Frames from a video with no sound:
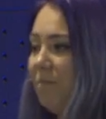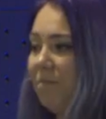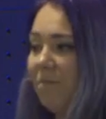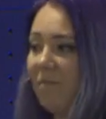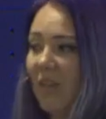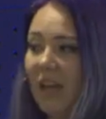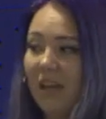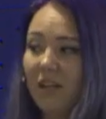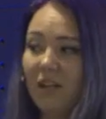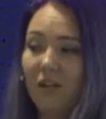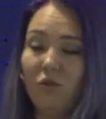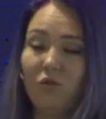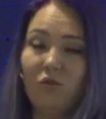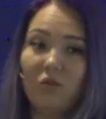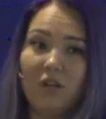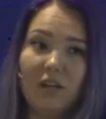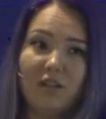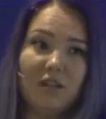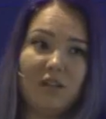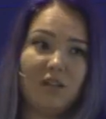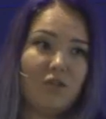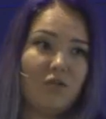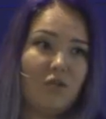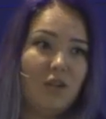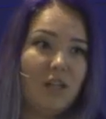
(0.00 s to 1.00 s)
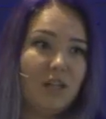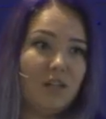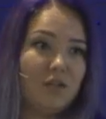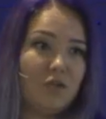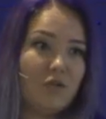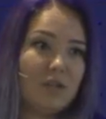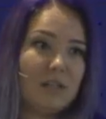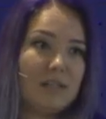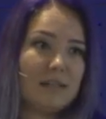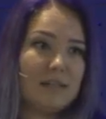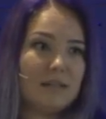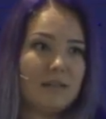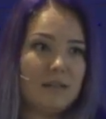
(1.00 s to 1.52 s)
attitude and
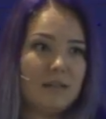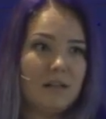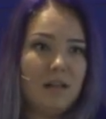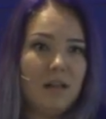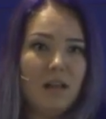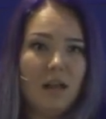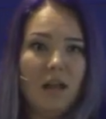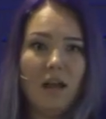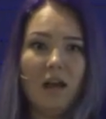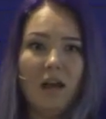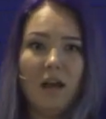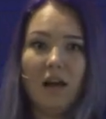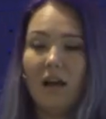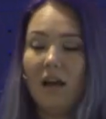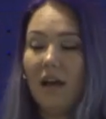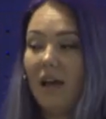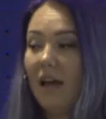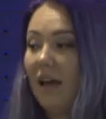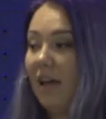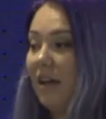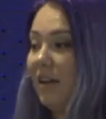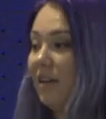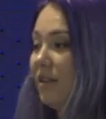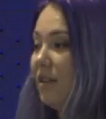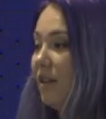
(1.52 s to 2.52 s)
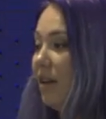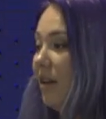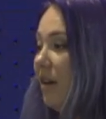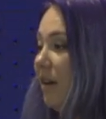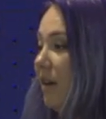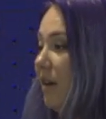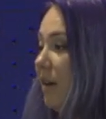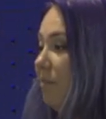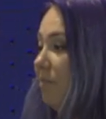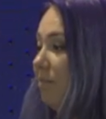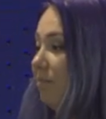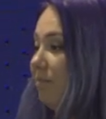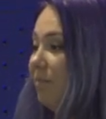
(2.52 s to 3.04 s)
interests and
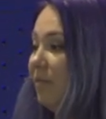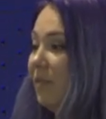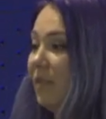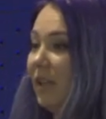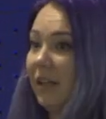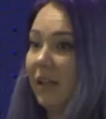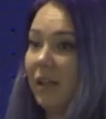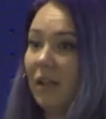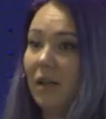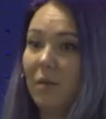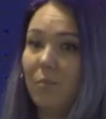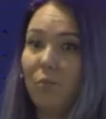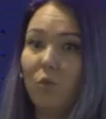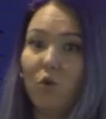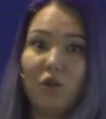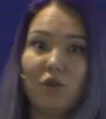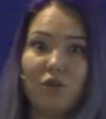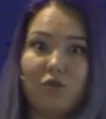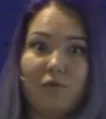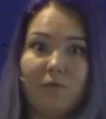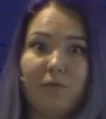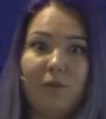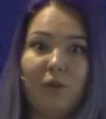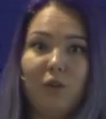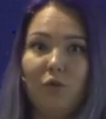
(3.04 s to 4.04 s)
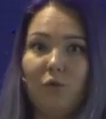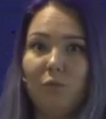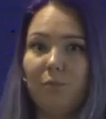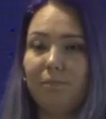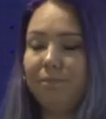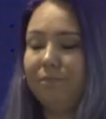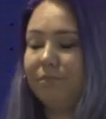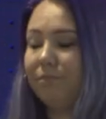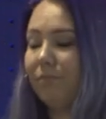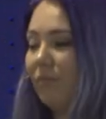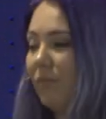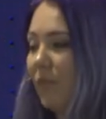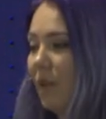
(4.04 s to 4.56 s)
like a point of view
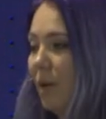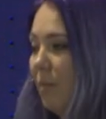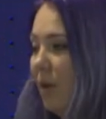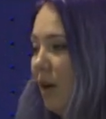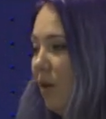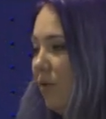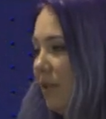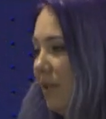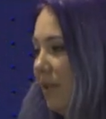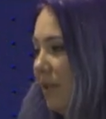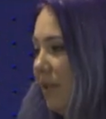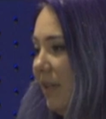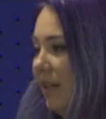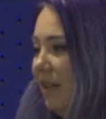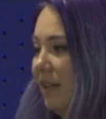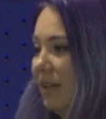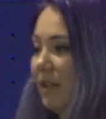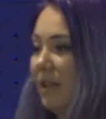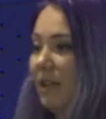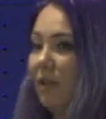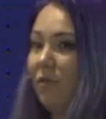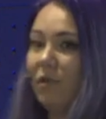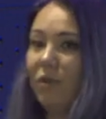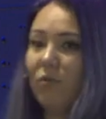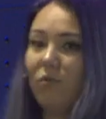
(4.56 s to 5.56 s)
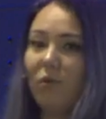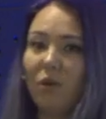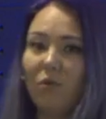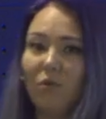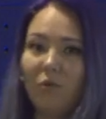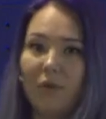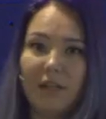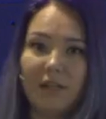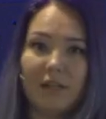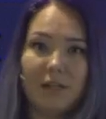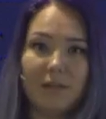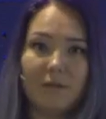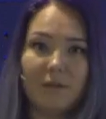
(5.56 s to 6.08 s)
about the things, even when
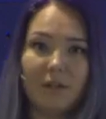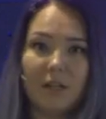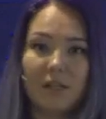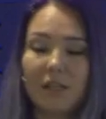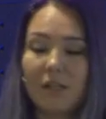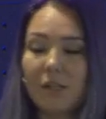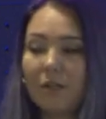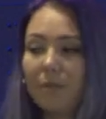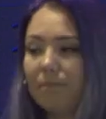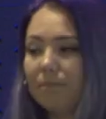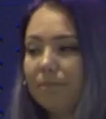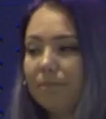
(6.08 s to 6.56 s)
we are different.